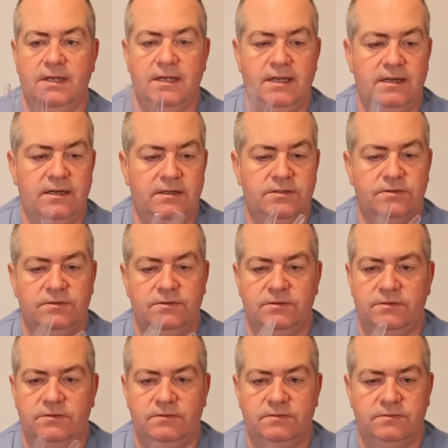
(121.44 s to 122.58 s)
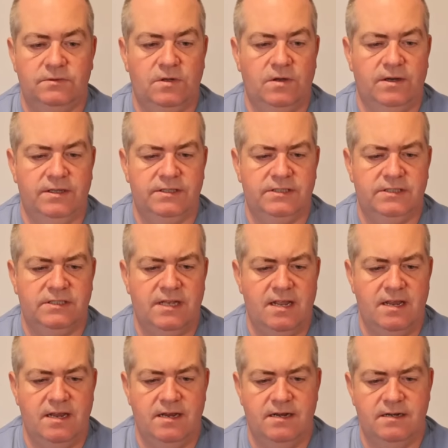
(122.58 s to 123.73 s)
get a little kind of
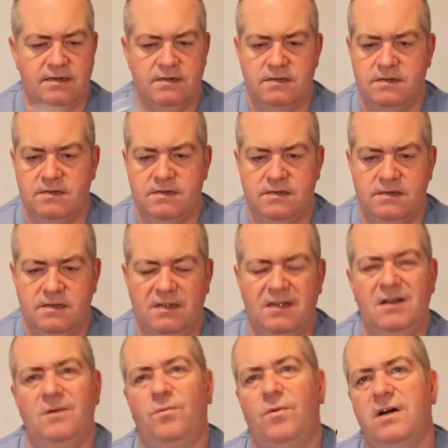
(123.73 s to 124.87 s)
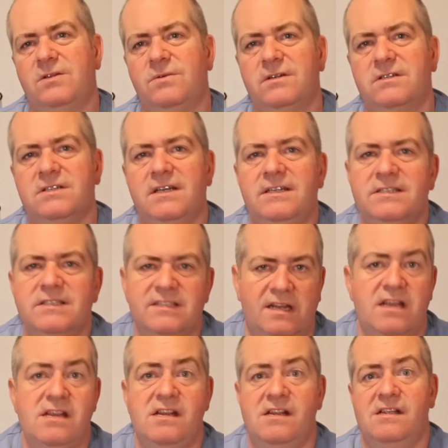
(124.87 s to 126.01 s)
stand. Why do I say
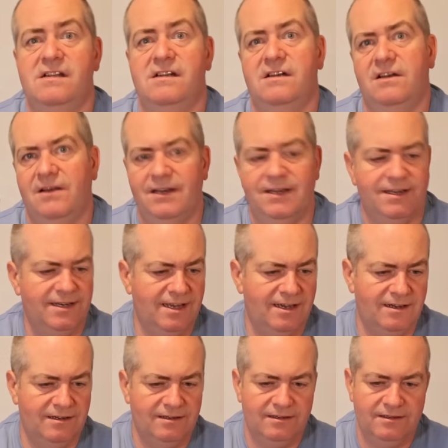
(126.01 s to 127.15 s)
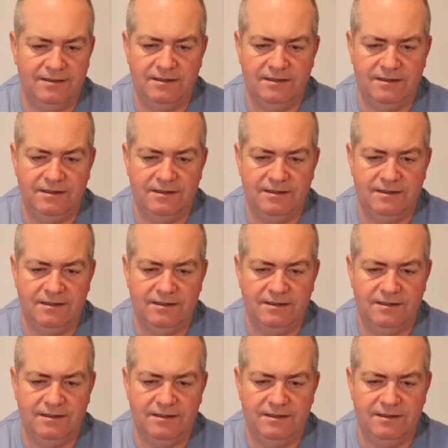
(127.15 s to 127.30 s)
stand like that now?